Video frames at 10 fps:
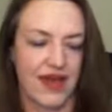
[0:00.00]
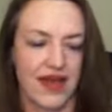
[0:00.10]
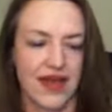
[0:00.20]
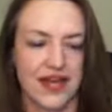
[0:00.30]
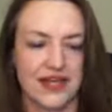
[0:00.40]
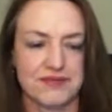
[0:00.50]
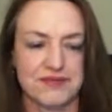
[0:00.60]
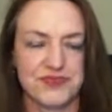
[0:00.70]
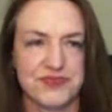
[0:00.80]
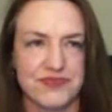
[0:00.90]
All
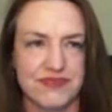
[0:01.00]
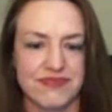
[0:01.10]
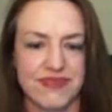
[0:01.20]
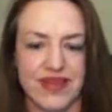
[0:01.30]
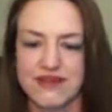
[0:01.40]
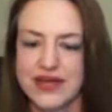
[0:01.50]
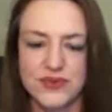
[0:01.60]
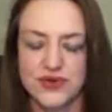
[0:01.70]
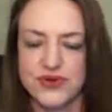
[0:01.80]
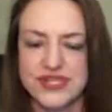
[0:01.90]
right.
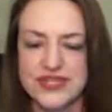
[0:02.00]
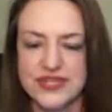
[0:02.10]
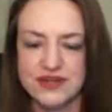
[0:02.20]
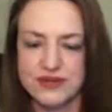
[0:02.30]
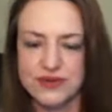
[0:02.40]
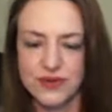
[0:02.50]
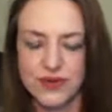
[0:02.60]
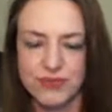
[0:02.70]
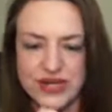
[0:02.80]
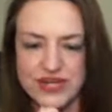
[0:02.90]
Well, Christina or Bree,